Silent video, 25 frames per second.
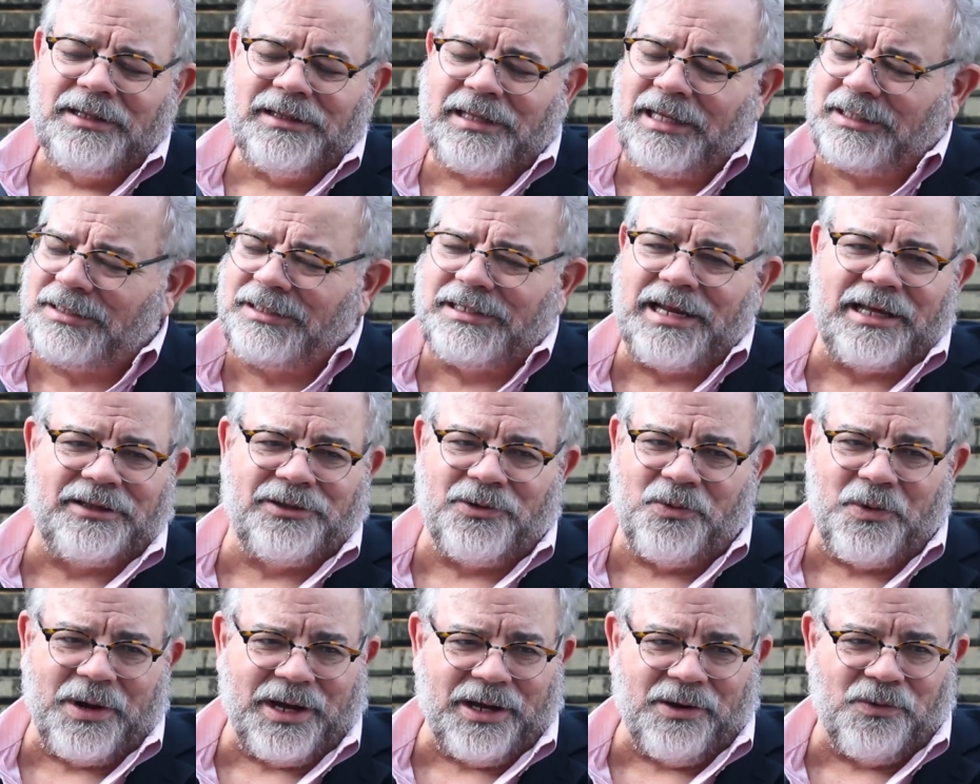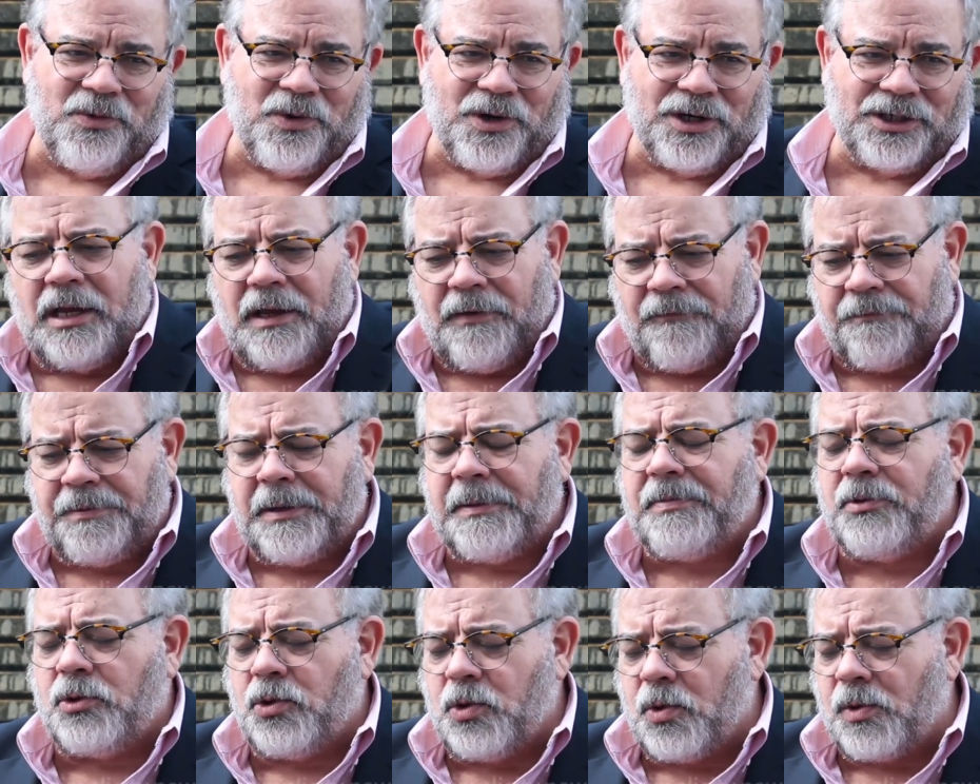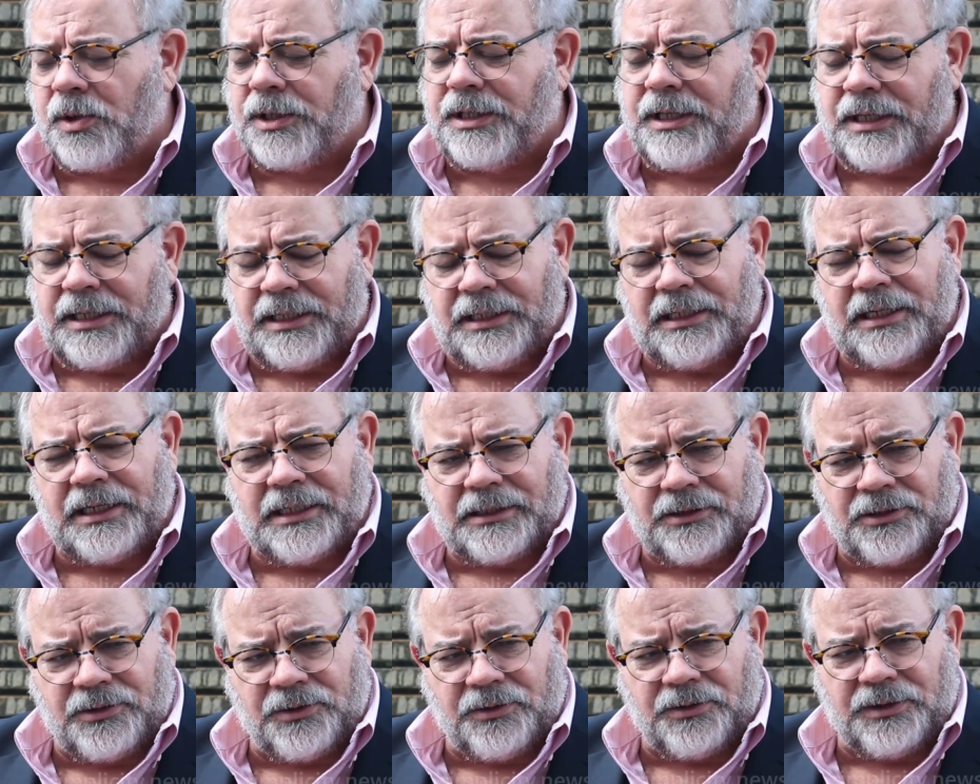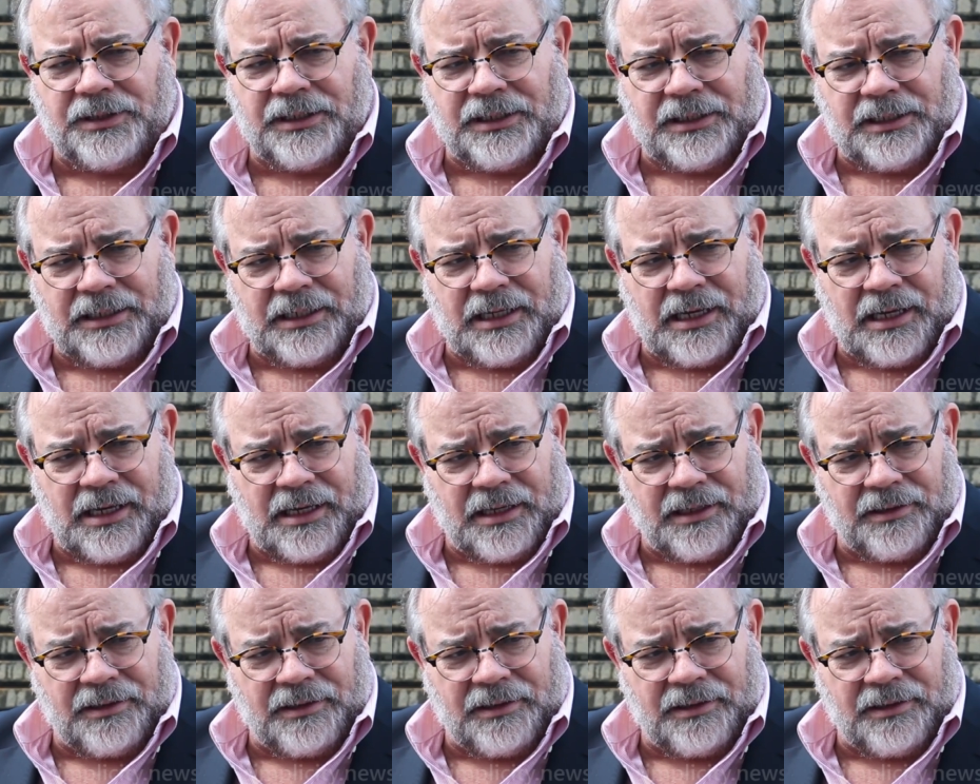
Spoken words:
That's not the way it works. If people who are getting into the